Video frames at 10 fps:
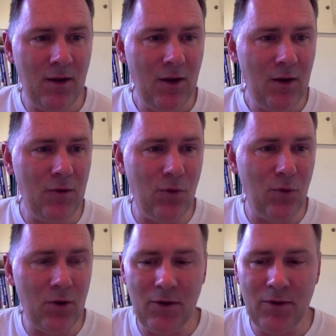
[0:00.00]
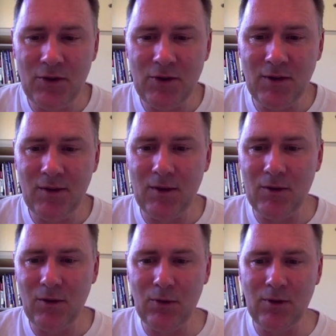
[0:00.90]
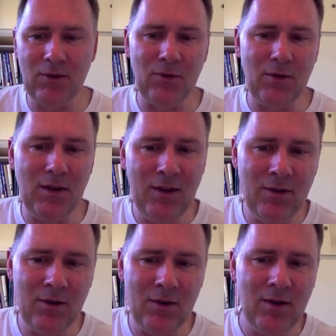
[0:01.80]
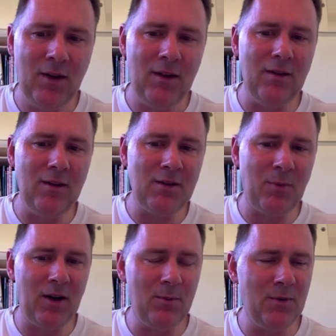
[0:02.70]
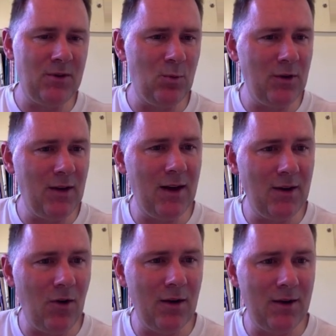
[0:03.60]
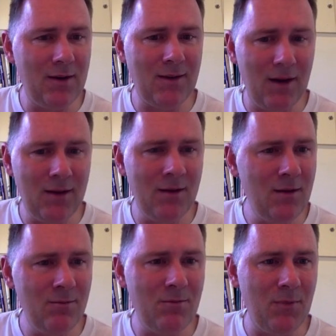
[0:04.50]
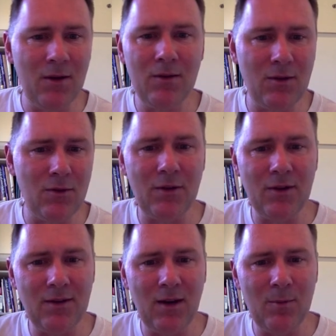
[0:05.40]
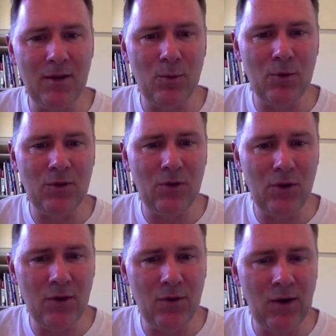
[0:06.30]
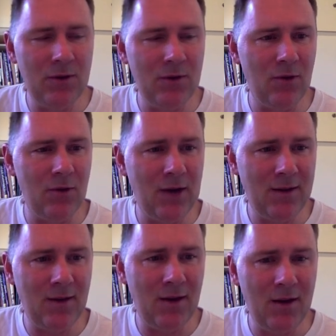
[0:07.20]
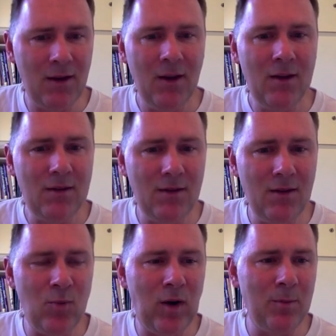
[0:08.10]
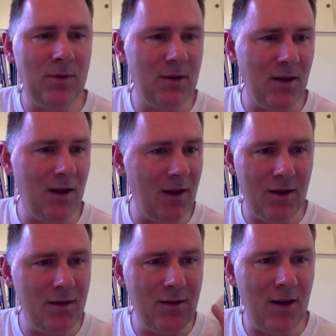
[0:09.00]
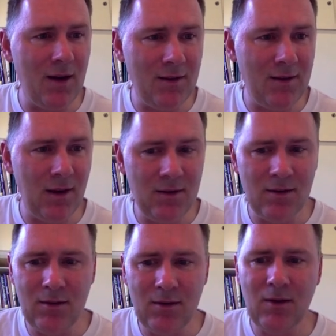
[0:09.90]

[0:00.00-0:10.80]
four conditions in total. So either the experimenter would get all excited. Yeah. So for example, they would turn around the correct side, see the puppet and get excited,